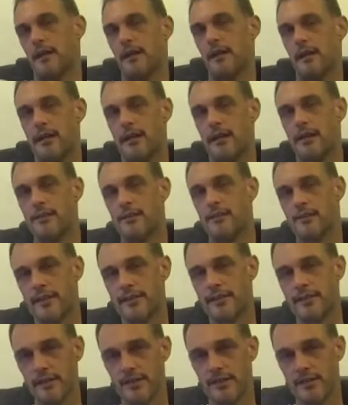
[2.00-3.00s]
Hello, flat
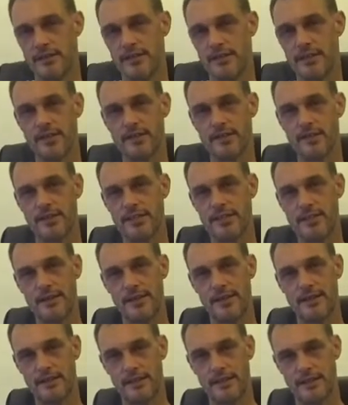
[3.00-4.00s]
earth researchers,
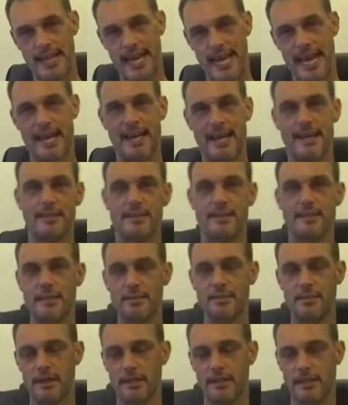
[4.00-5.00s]
debaters and
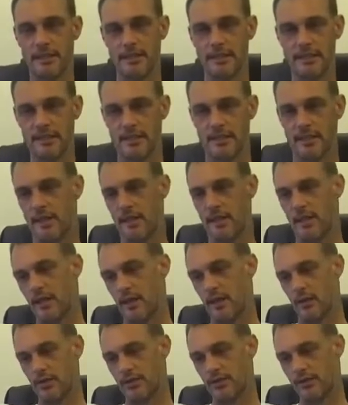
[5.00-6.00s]
debunkers.
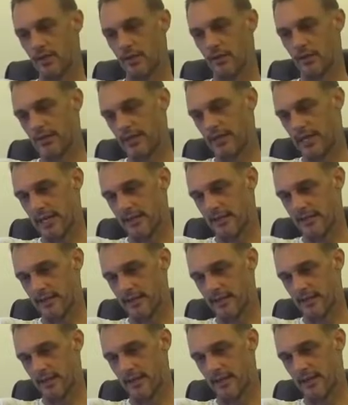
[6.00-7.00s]
We're told that
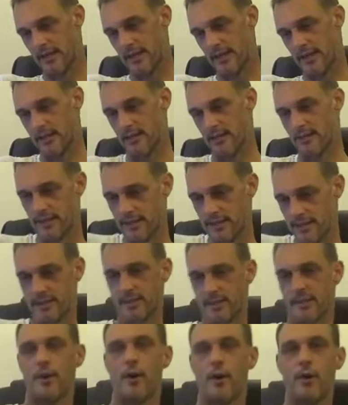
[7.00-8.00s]

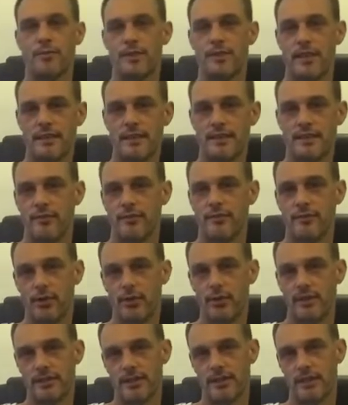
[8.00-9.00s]
this object
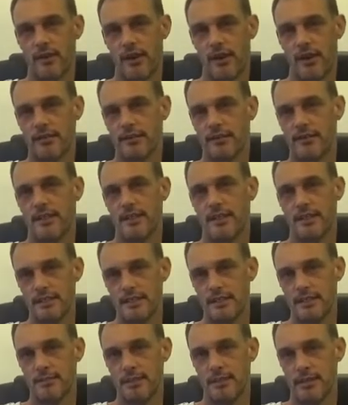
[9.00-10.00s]
falling to the ground
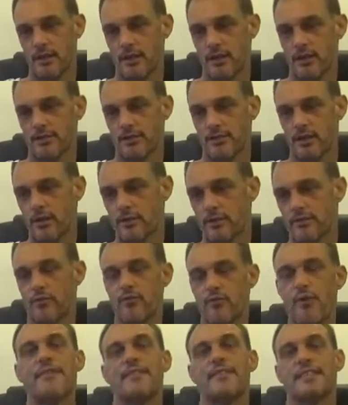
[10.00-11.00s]
is because of
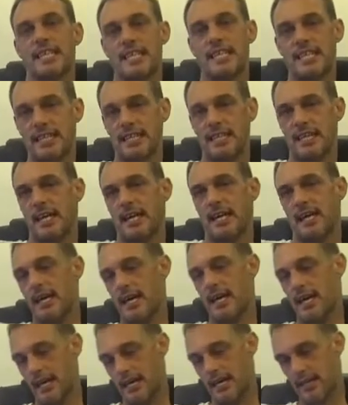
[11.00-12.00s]
gravity,
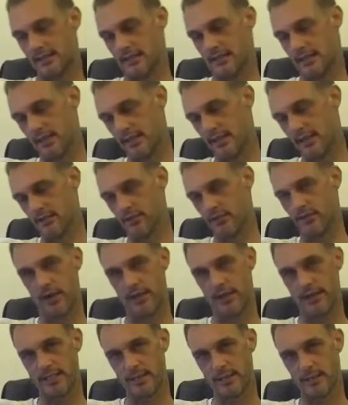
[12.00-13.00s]
and I'd like to try
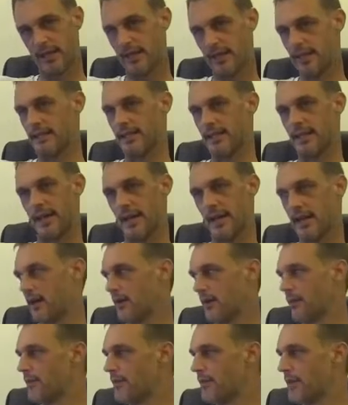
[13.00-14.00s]
and explain
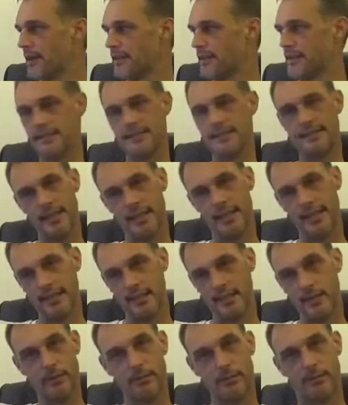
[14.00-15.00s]
how that is a
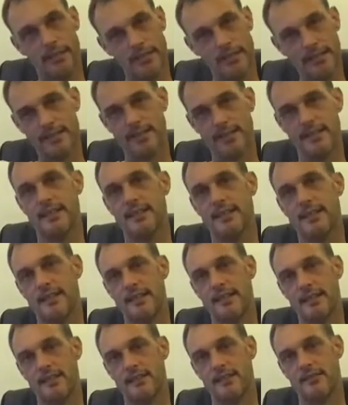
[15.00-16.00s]
complete
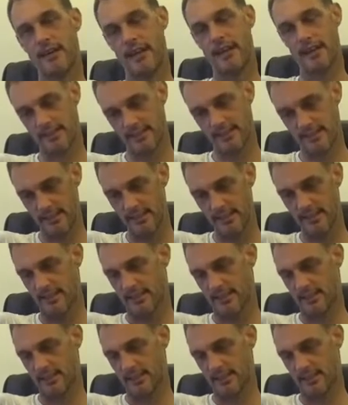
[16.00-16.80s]
fallacy,